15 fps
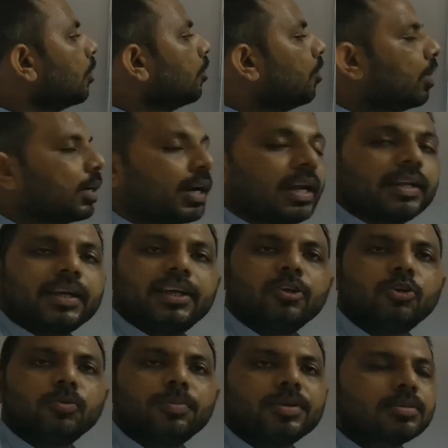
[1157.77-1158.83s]
one alkyl
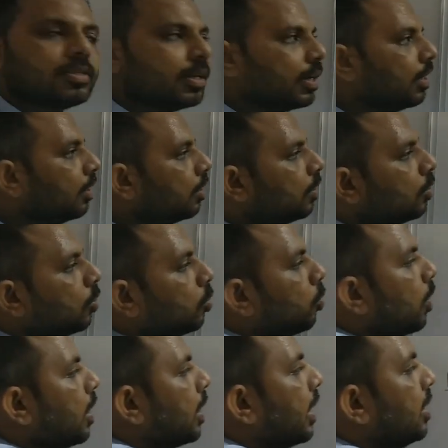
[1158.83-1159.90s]
group is there, two
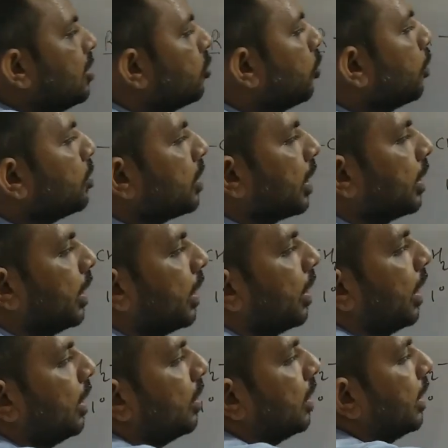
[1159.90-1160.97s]
alkyl groups are there,
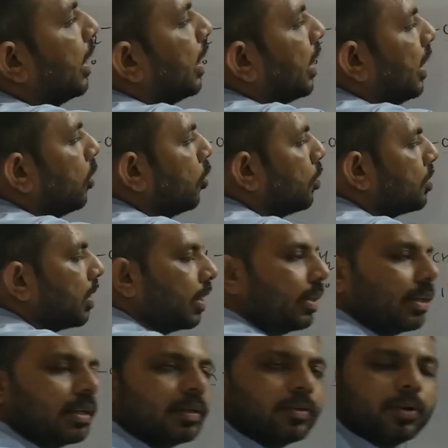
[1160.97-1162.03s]
and three alkyl groups are
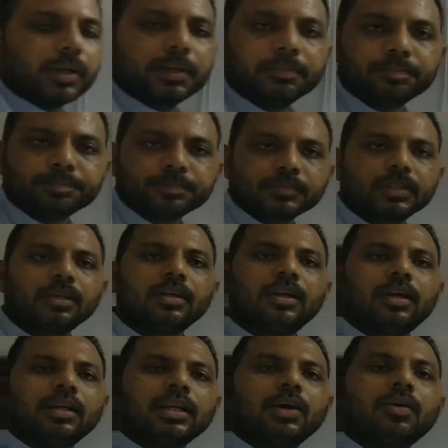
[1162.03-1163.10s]
there. Okay.
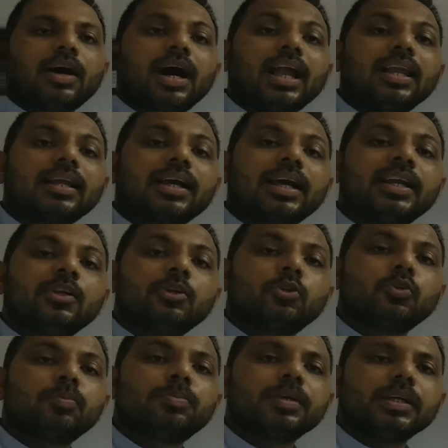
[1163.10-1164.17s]
Now, alkyl
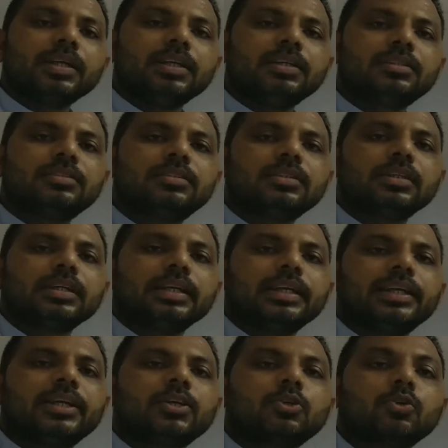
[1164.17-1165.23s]
group is
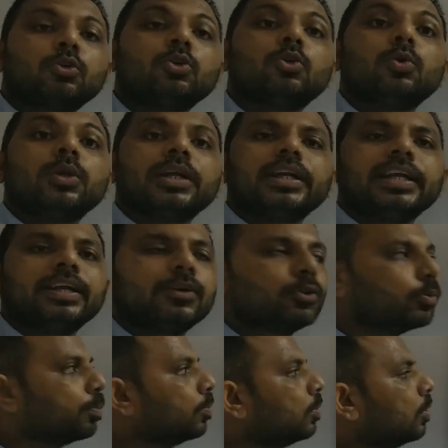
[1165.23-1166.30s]
electron donating
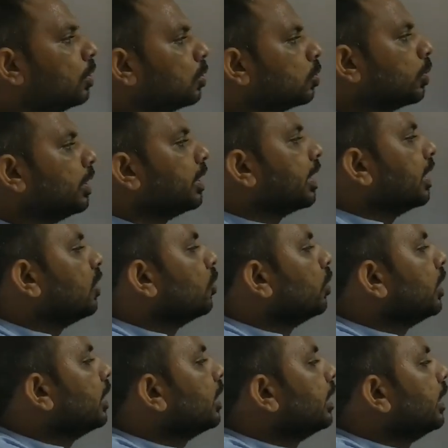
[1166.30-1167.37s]
group, so it can
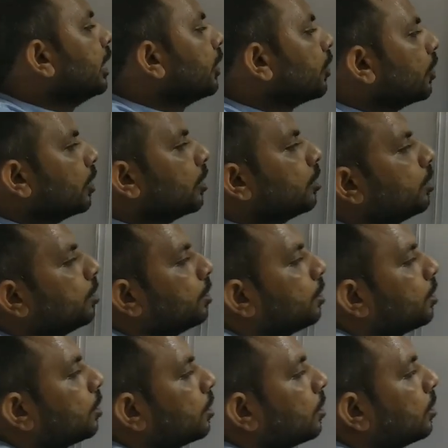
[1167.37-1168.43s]
donate electron.
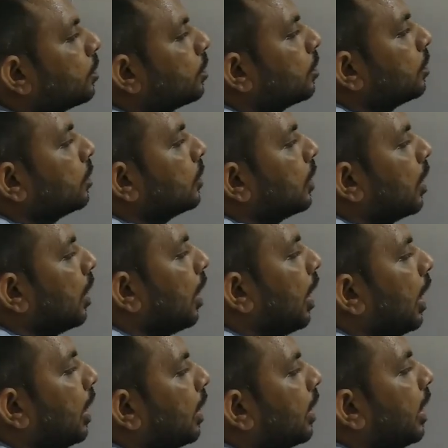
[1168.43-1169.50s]

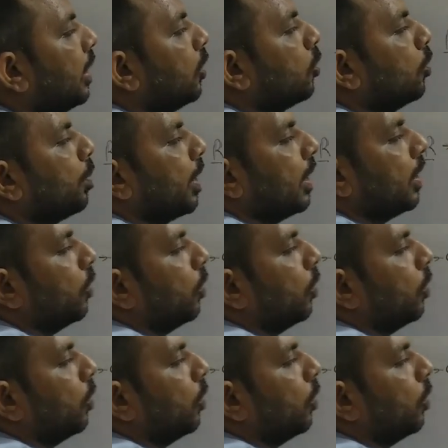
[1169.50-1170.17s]
Alkyl group can